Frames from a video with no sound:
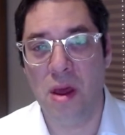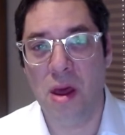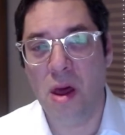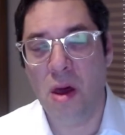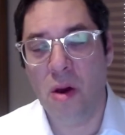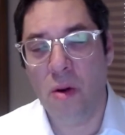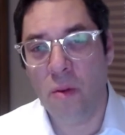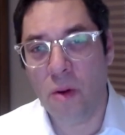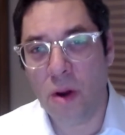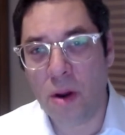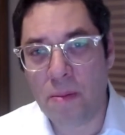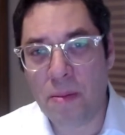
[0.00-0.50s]

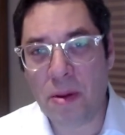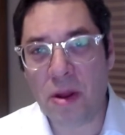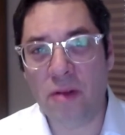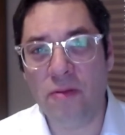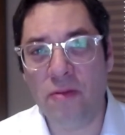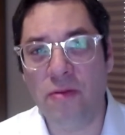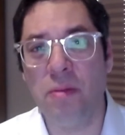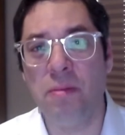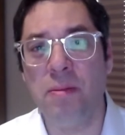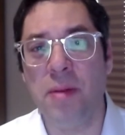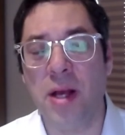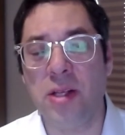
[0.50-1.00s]
What a
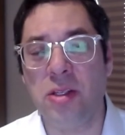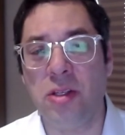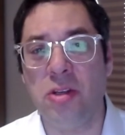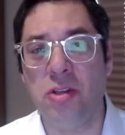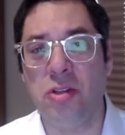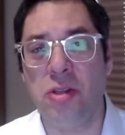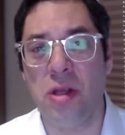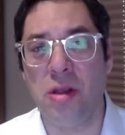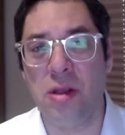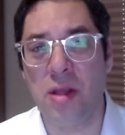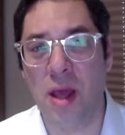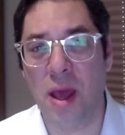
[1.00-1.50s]
beautiful message
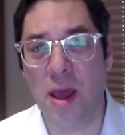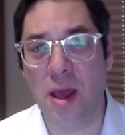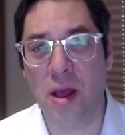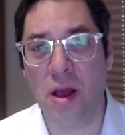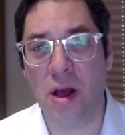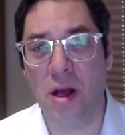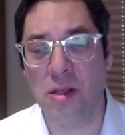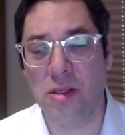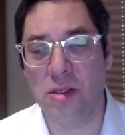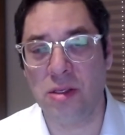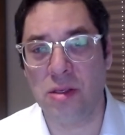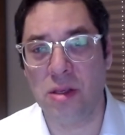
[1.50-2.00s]
to take
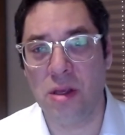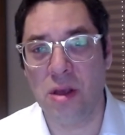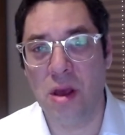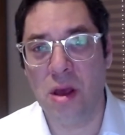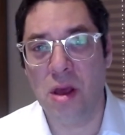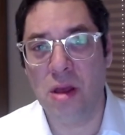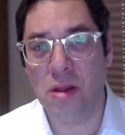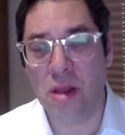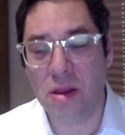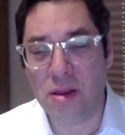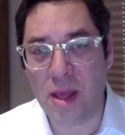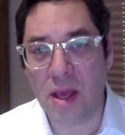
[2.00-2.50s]

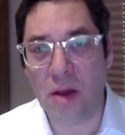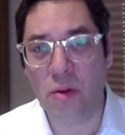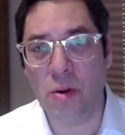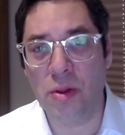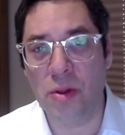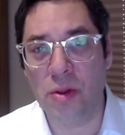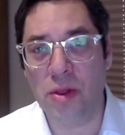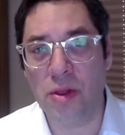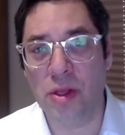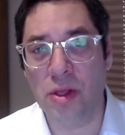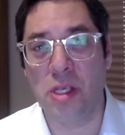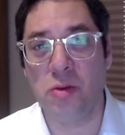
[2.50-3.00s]
with
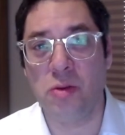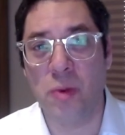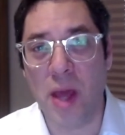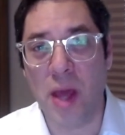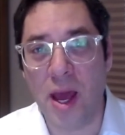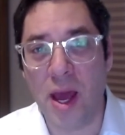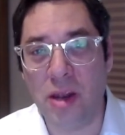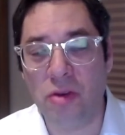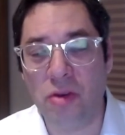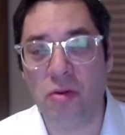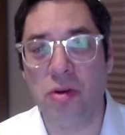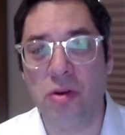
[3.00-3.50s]
us as we
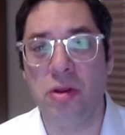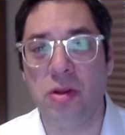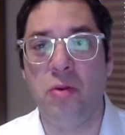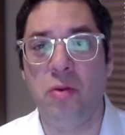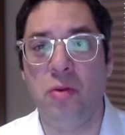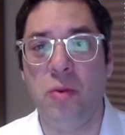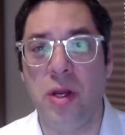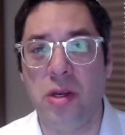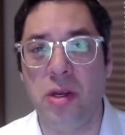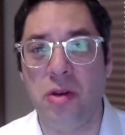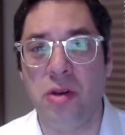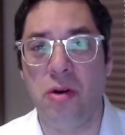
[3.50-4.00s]
enter into the
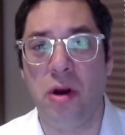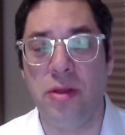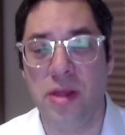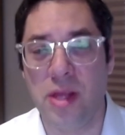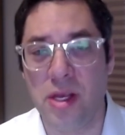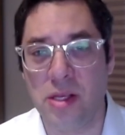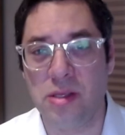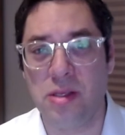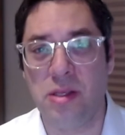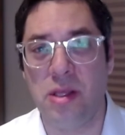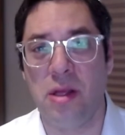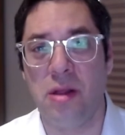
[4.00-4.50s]
winter on
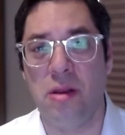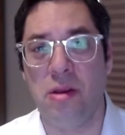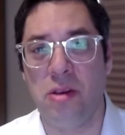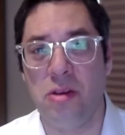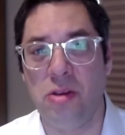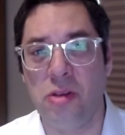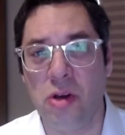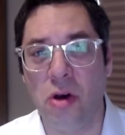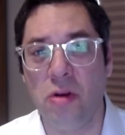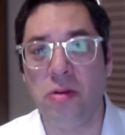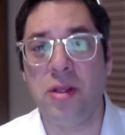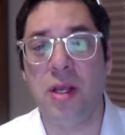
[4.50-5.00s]
this, the
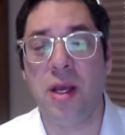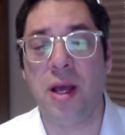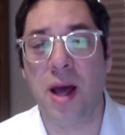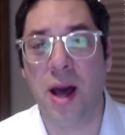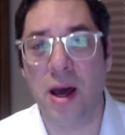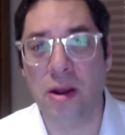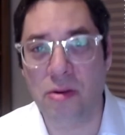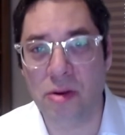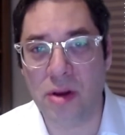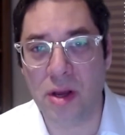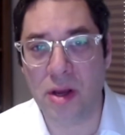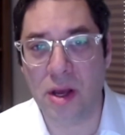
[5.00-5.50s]
Zot
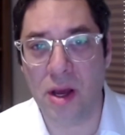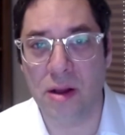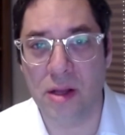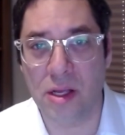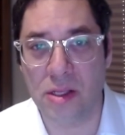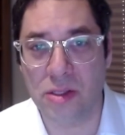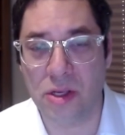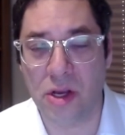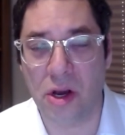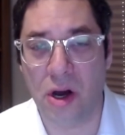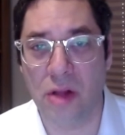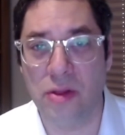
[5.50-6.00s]
Chanukah,
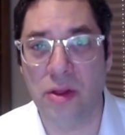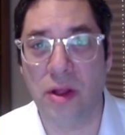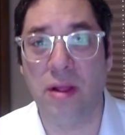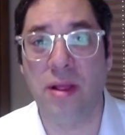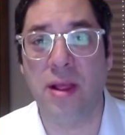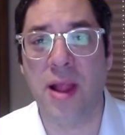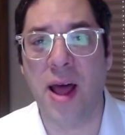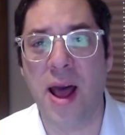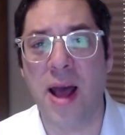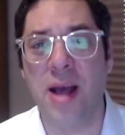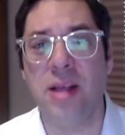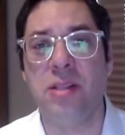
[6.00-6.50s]
it's called, the
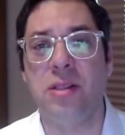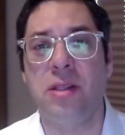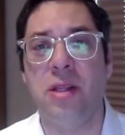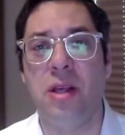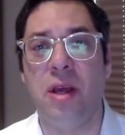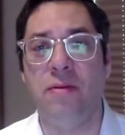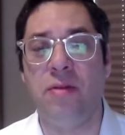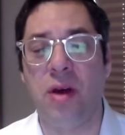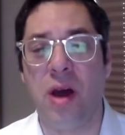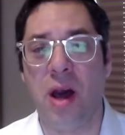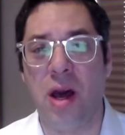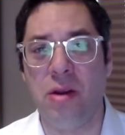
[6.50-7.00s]
last day
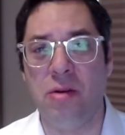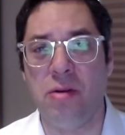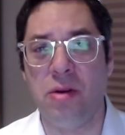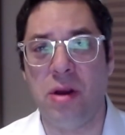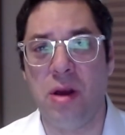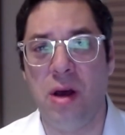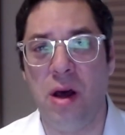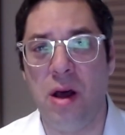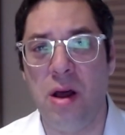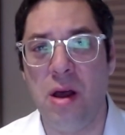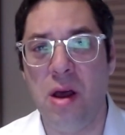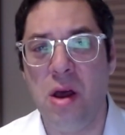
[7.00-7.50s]
of
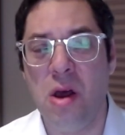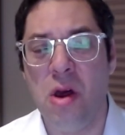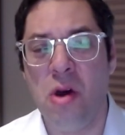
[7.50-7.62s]
Chanukah,